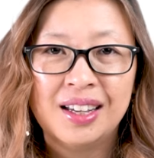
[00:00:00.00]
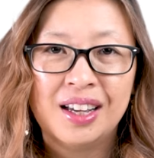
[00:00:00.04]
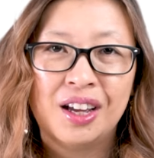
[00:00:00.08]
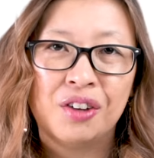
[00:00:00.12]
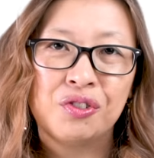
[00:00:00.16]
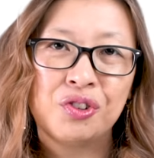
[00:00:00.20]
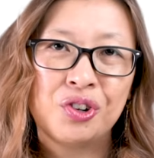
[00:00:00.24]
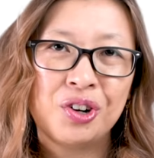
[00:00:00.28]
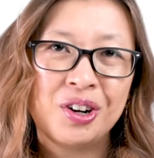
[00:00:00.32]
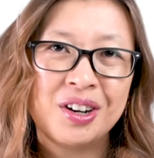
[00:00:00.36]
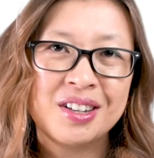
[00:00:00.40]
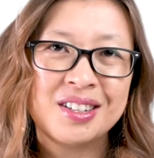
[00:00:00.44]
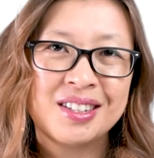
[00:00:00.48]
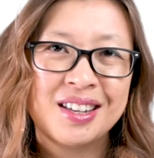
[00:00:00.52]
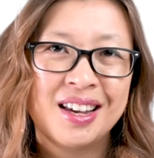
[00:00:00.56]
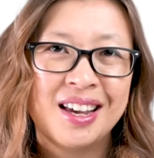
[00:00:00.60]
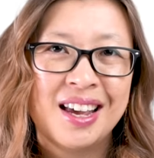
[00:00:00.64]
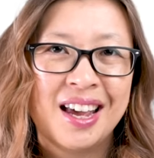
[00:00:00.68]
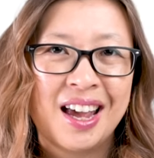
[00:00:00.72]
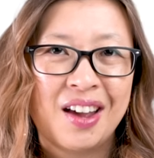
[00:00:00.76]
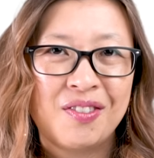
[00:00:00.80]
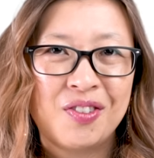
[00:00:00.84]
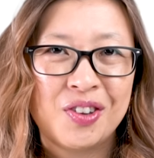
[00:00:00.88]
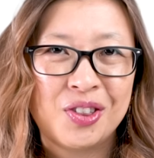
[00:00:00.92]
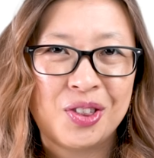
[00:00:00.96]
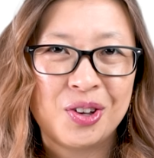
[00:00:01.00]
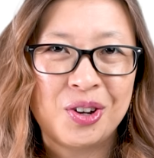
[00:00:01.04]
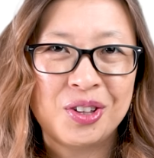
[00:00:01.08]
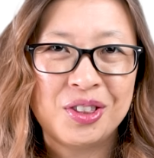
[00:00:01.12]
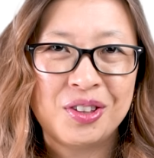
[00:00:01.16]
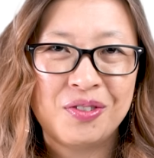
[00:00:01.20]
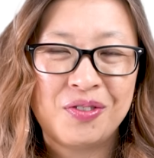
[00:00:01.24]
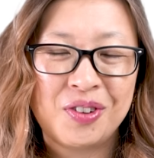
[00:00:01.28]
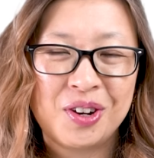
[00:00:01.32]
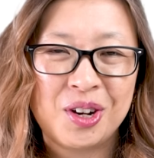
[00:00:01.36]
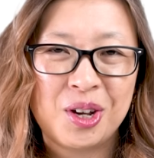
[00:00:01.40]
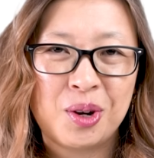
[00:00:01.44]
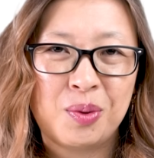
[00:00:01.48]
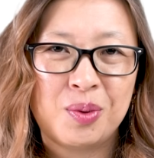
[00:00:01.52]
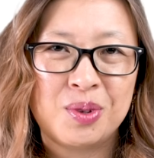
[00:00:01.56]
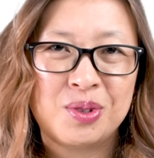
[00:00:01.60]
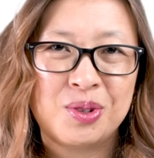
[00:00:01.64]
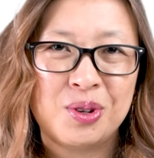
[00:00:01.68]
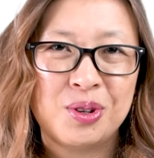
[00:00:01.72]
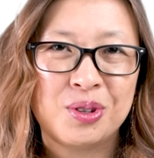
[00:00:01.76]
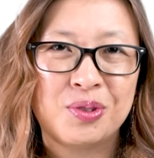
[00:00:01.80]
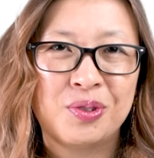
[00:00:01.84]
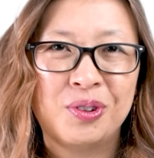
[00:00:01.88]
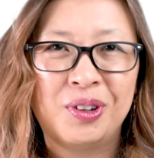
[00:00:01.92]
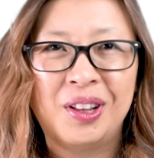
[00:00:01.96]
Of course, if you thought the video was
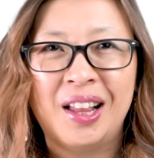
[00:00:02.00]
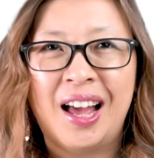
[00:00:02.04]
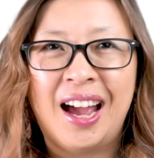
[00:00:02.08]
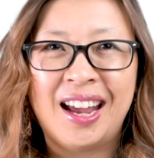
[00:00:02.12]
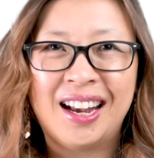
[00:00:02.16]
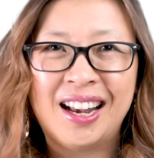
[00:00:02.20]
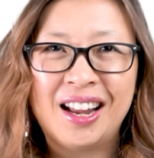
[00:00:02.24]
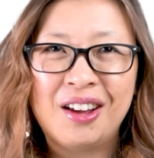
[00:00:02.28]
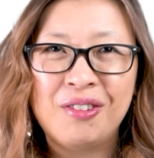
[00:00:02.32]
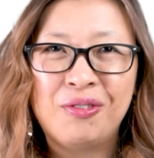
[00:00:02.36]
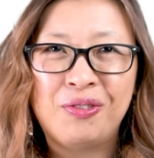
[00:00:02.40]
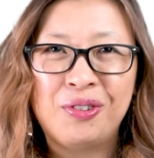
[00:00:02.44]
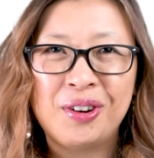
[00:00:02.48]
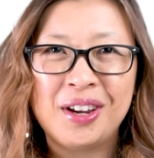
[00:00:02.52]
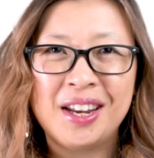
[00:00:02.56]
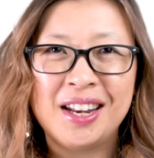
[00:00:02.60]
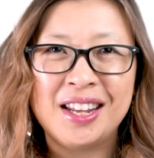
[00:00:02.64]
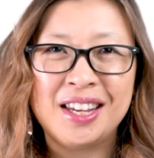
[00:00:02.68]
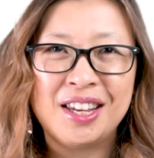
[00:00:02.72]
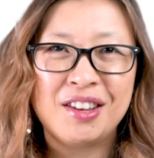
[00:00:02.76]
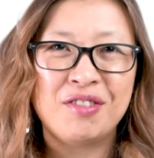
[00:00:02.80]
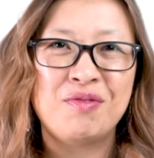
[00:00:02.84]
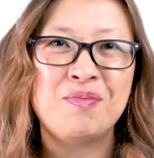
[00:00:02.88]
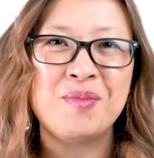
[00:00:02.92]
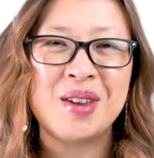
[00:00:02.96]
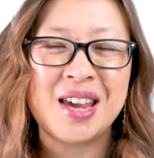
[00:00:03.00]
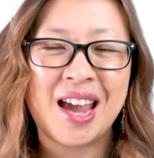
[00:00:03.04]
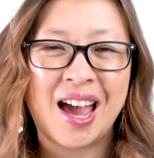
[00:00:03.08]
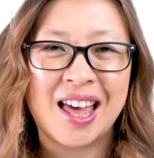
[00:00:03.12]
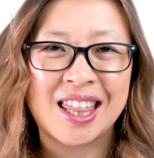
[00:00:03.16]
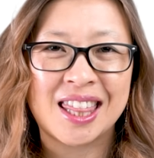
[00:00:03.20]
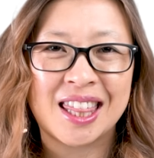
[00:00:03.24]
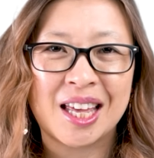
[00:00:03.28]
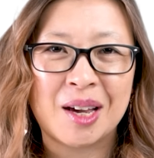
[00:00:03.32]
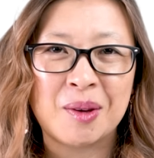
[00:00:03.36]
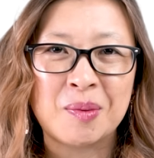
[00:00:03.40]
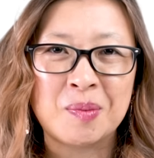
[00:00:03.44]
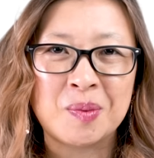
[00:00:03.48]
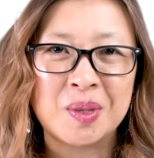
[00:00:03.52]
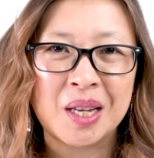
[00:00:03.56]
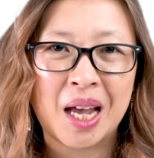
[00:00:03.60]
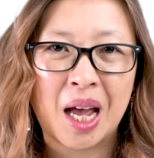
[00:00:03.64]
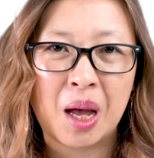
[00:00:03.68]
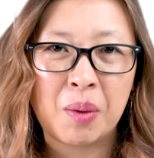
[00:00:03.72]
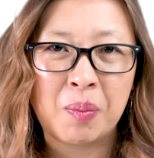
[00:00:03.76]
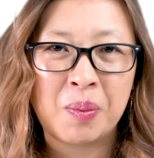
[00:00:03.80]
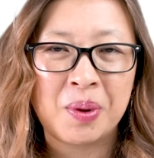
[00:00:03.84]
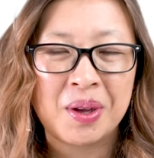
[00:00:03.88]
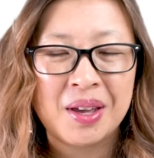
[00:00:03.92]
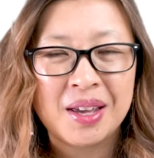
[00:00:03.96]
useful, I'd love for you to give me a thumbs
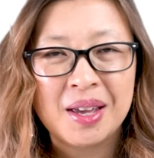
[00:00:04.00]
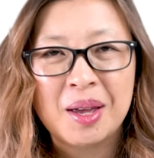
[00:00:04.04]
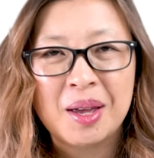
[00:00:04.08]
up.